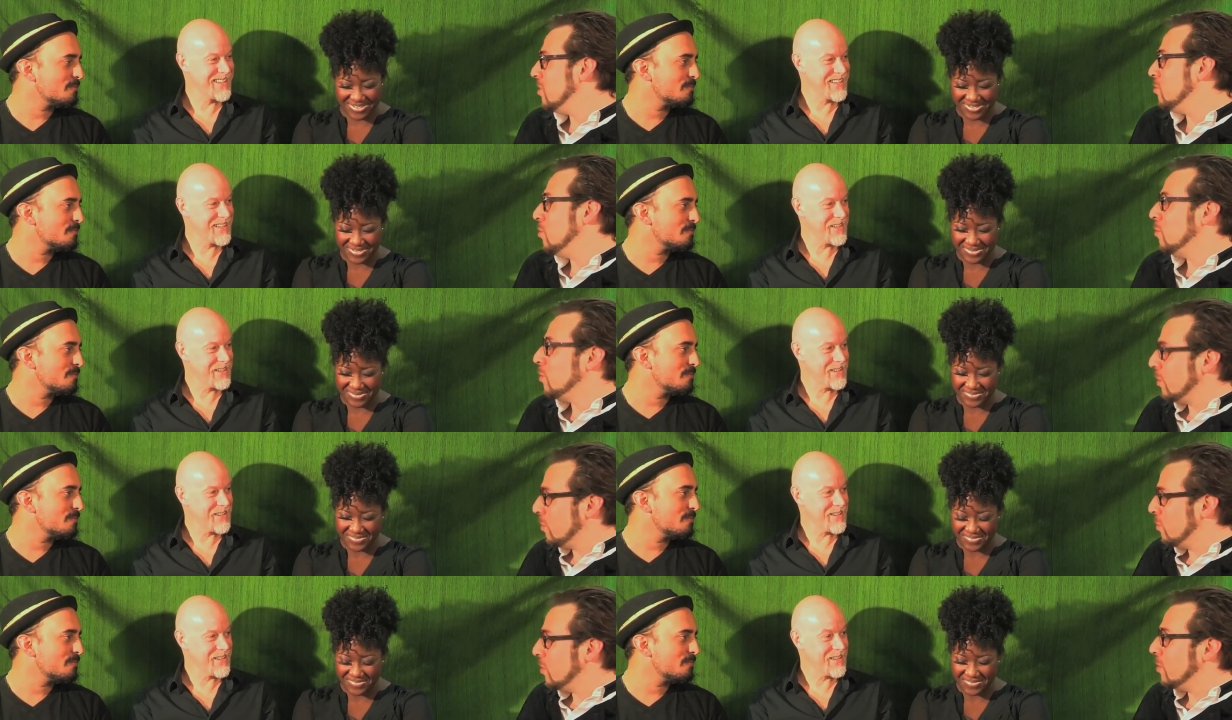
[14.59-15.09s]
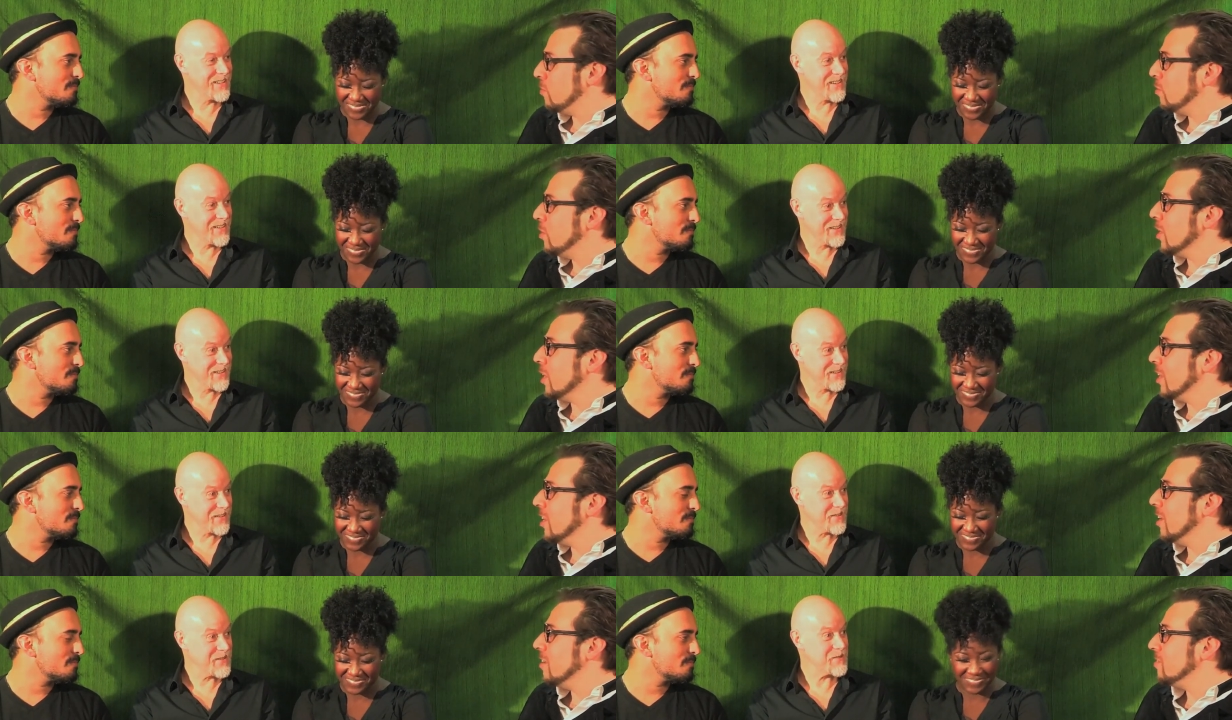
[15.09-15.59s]
Speaker 1: "Well, we would really
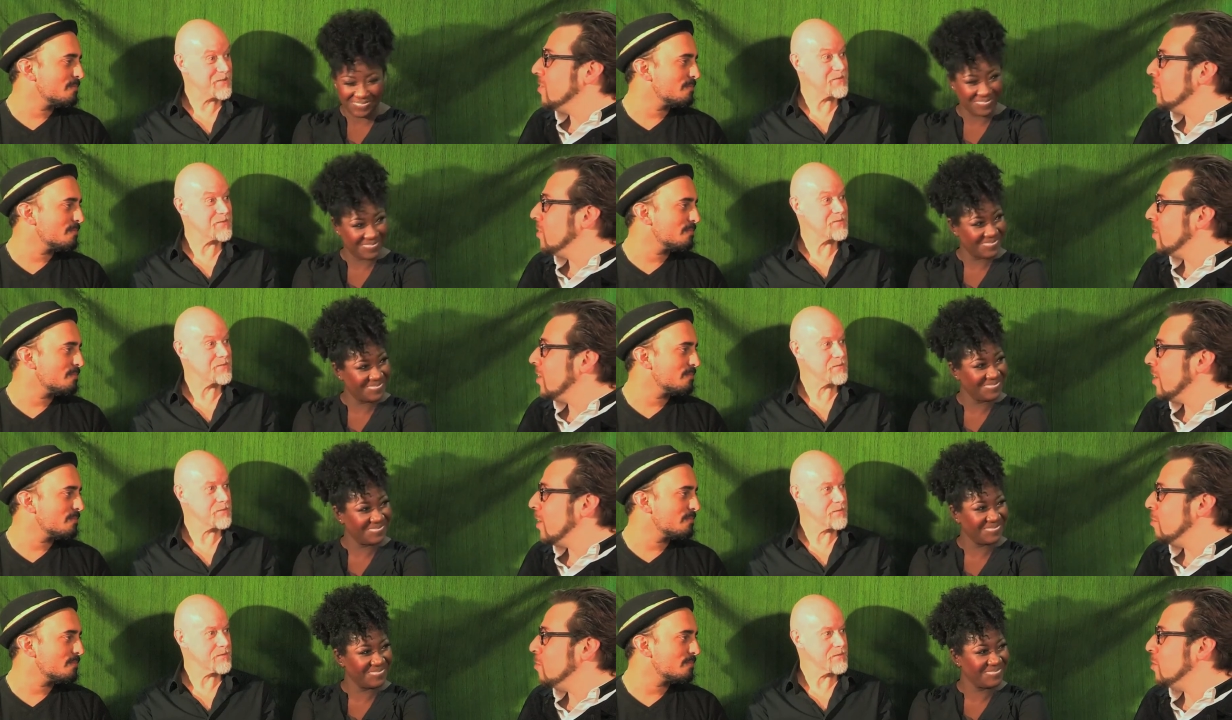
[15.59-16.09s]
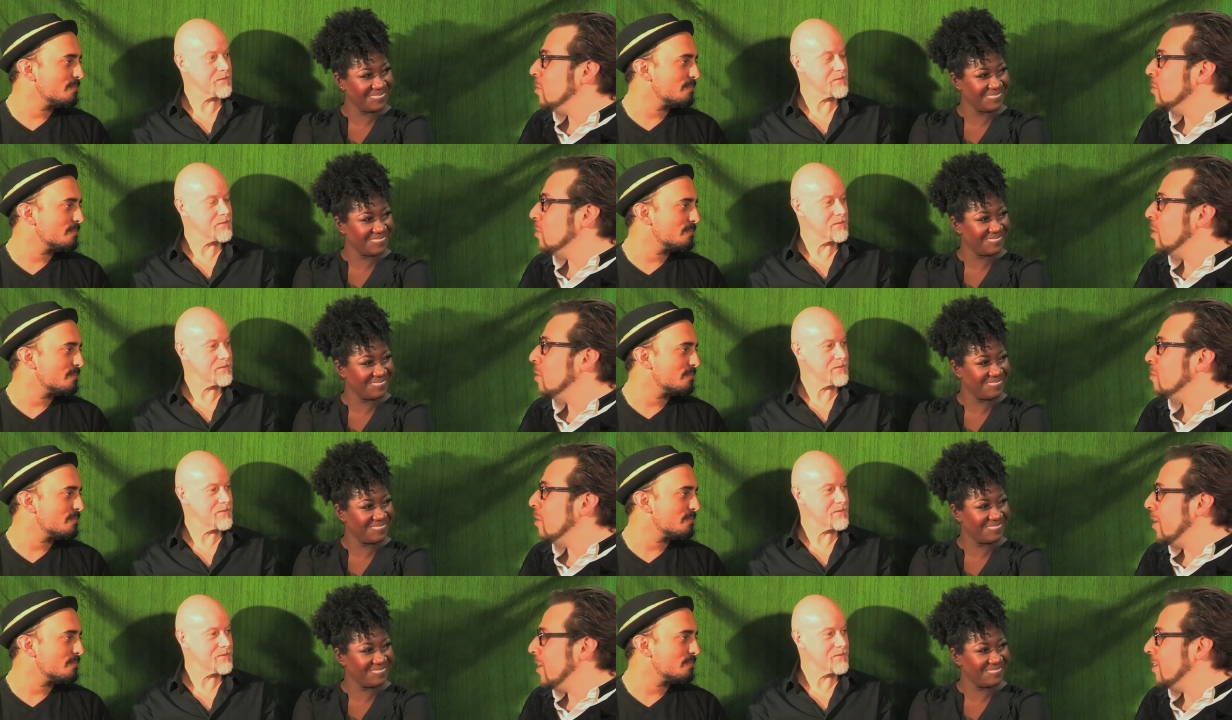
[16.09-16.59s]
love you to come do La
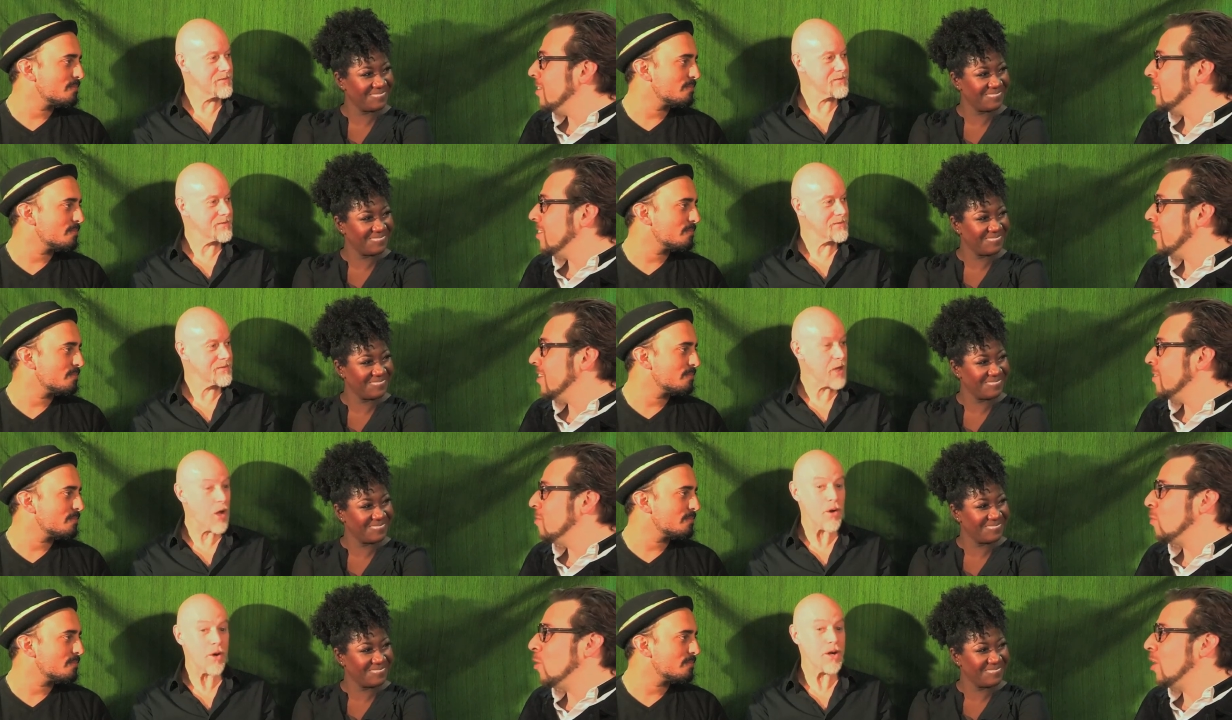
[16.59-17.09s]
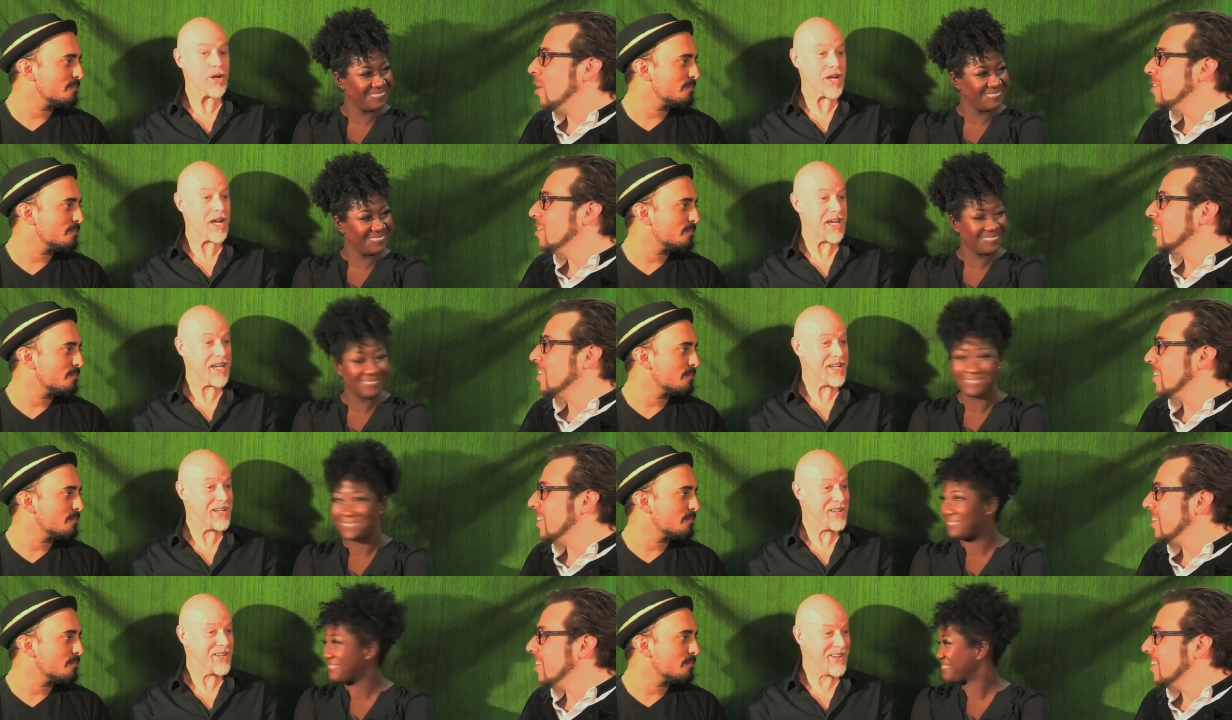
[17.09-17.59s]
Mancha." Oh,
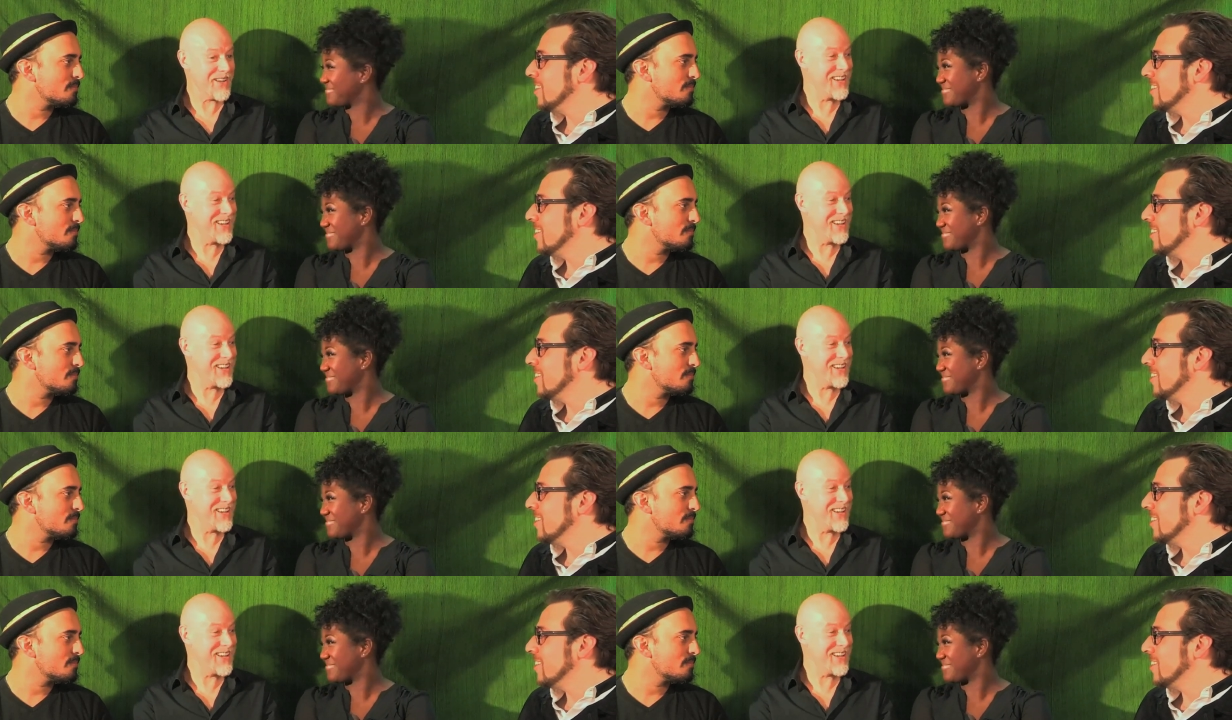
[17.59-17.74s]
okay.